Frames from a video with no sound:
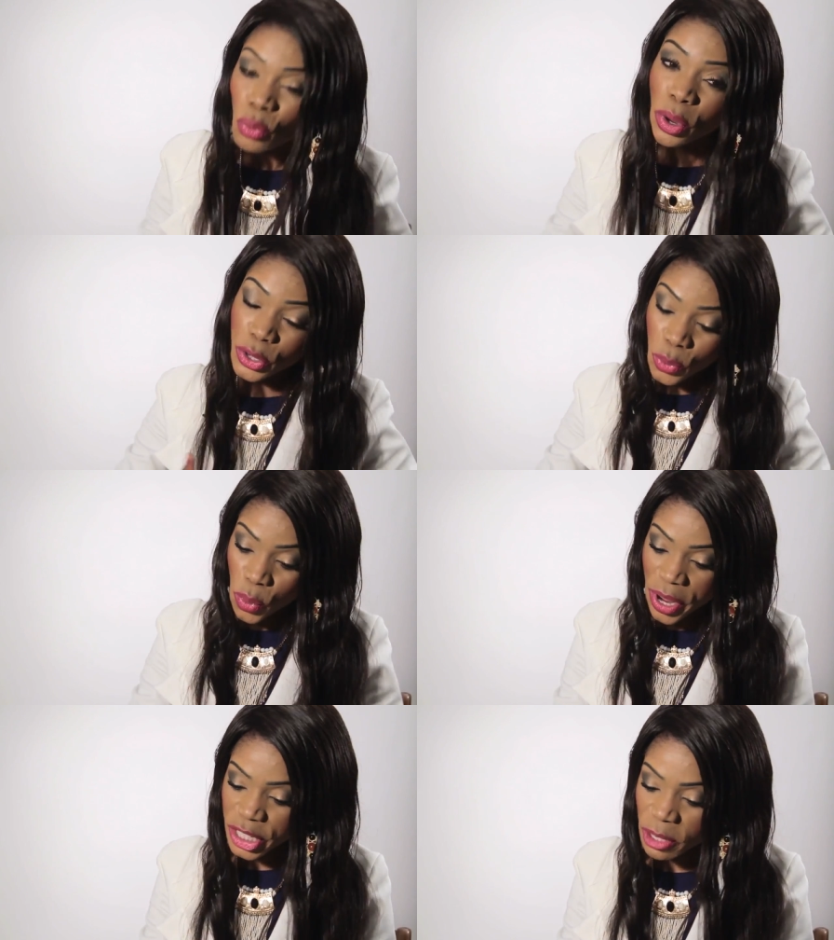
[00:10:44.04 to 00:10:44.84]
When you
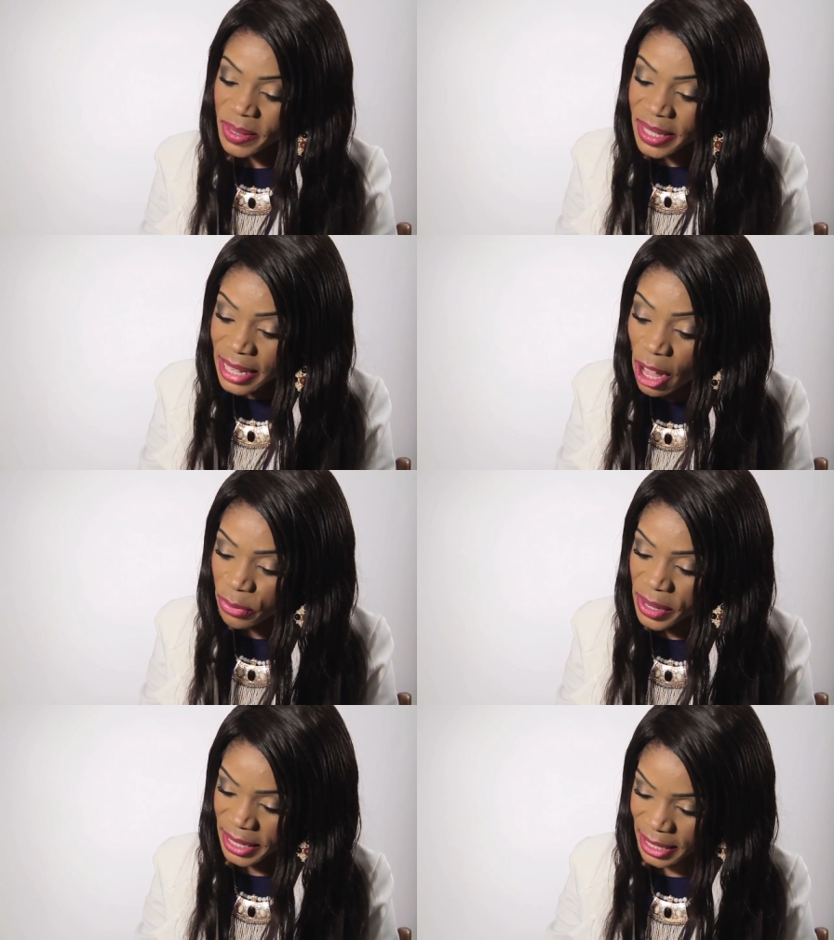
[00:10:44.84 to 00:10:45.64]
worship
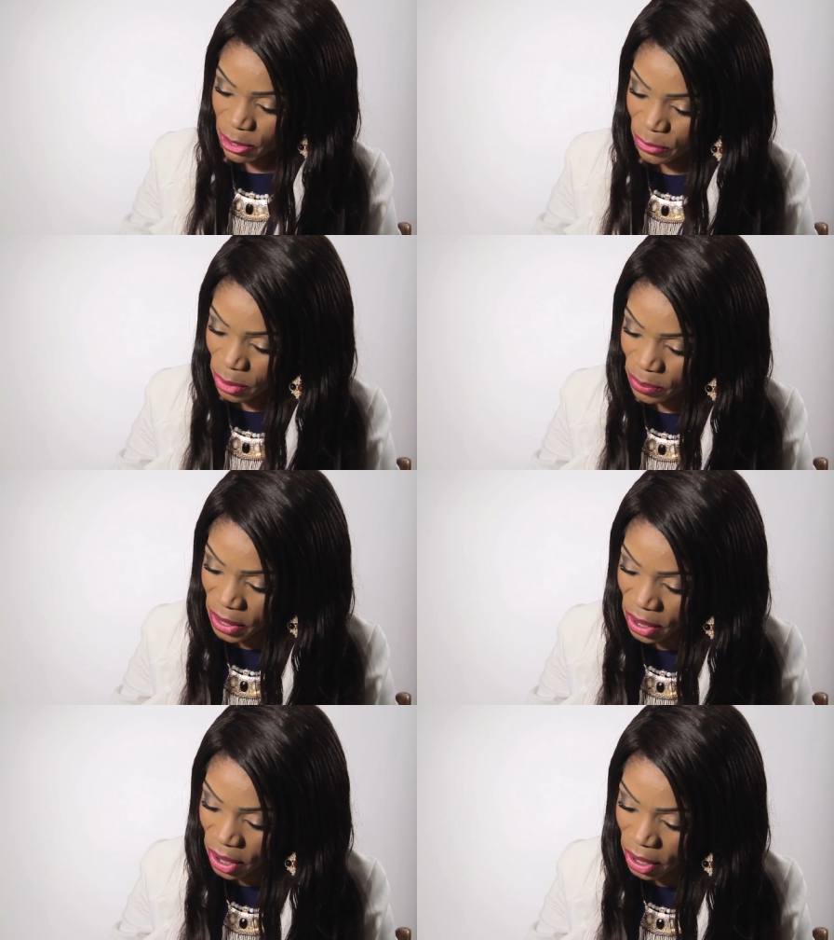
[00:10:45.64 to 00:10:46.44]
selflessly from
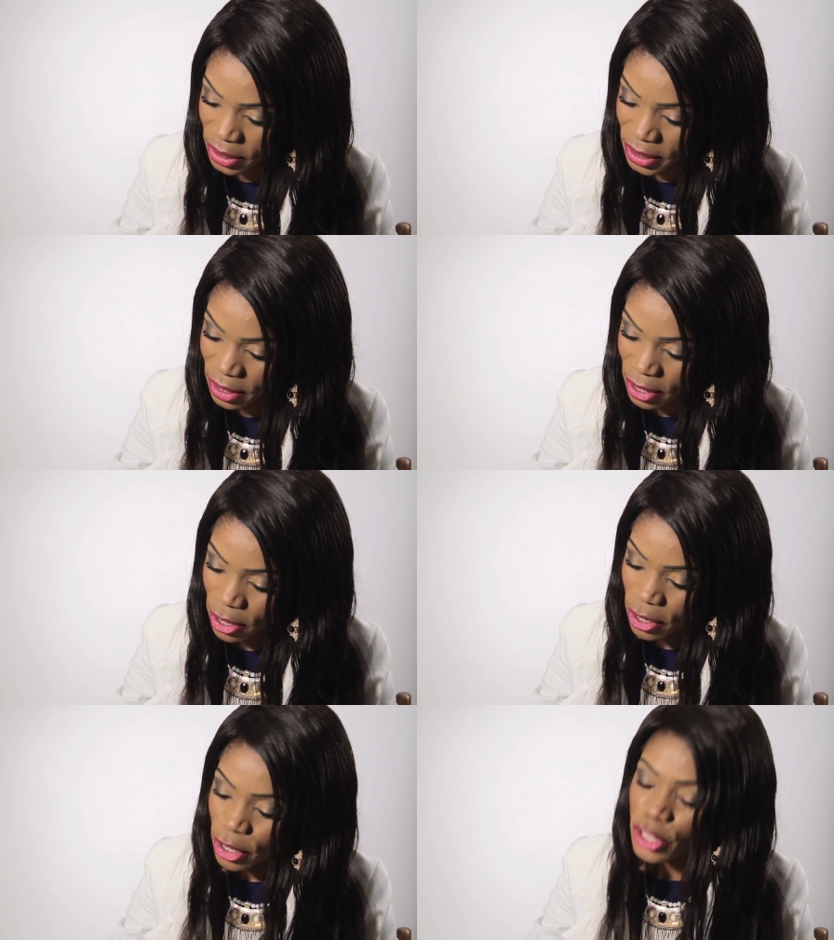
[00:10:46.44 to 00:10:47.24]
the heart,
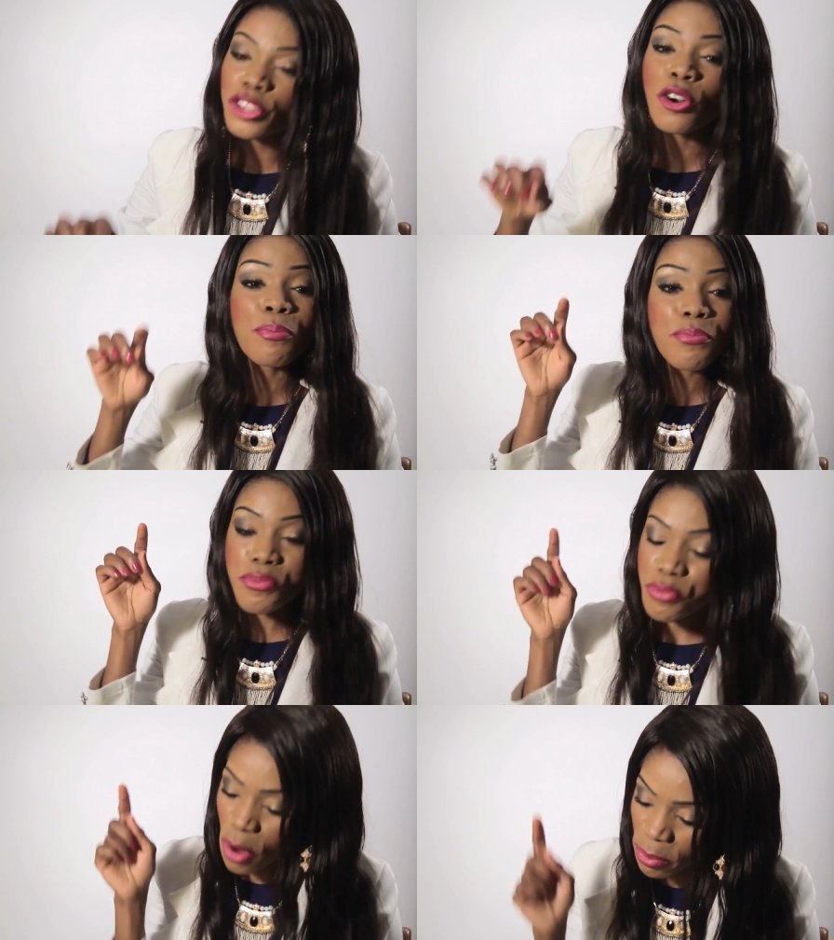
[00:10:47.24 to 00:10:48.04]
your
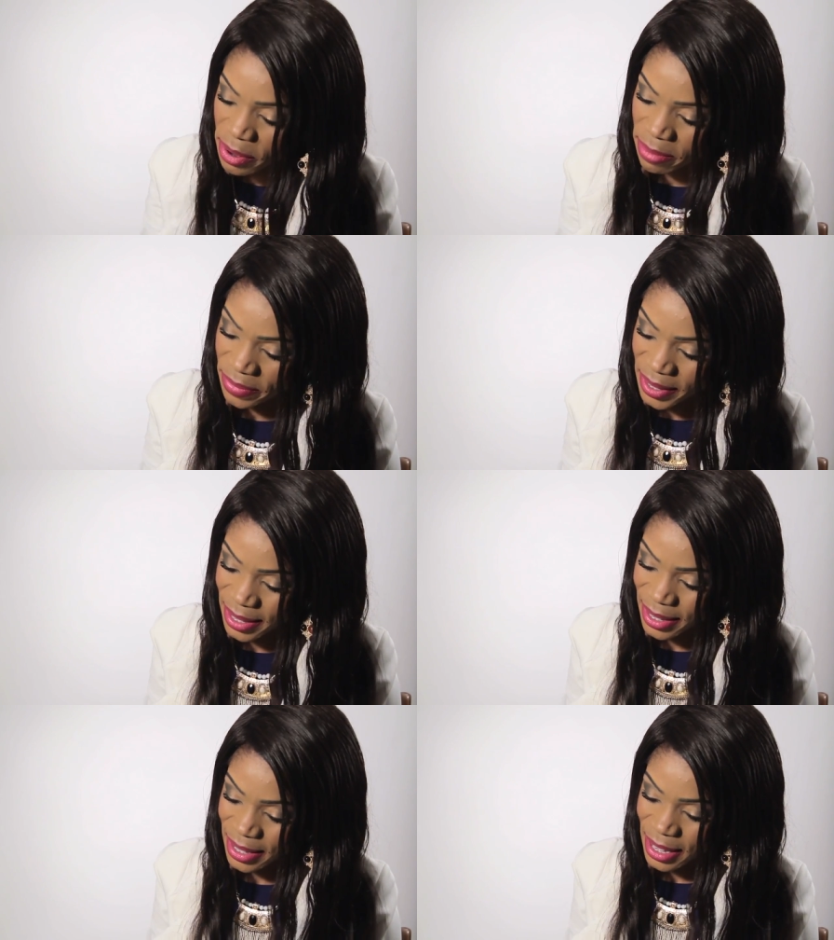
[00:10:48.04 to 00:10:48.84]

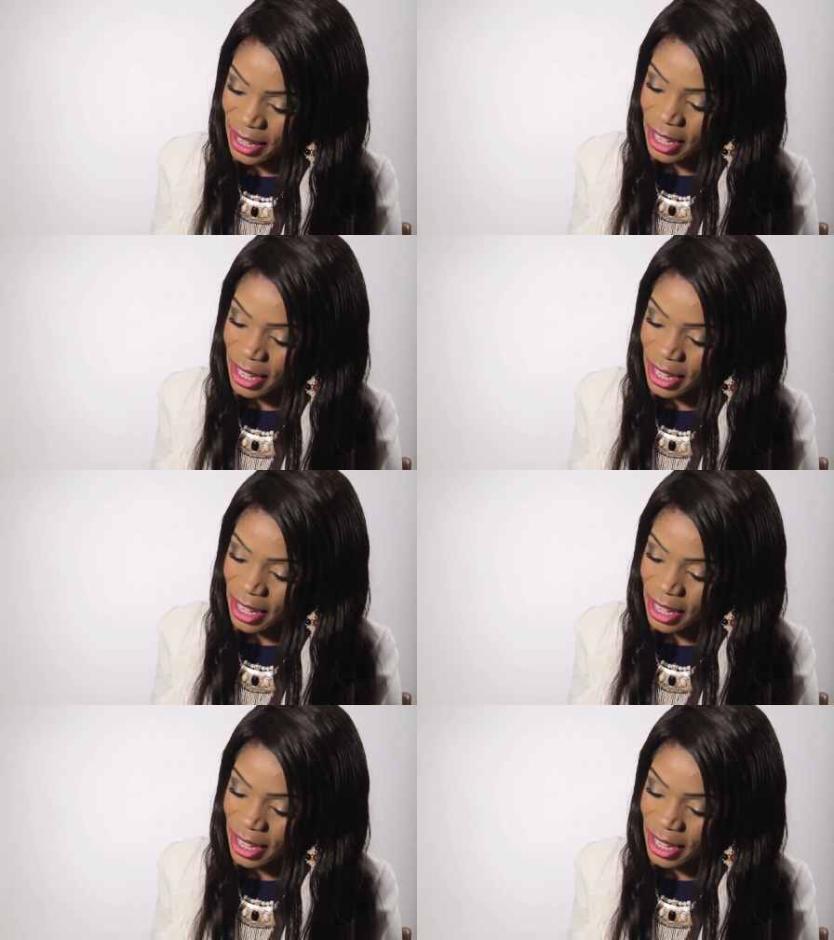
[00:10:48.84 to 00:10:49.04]
problems,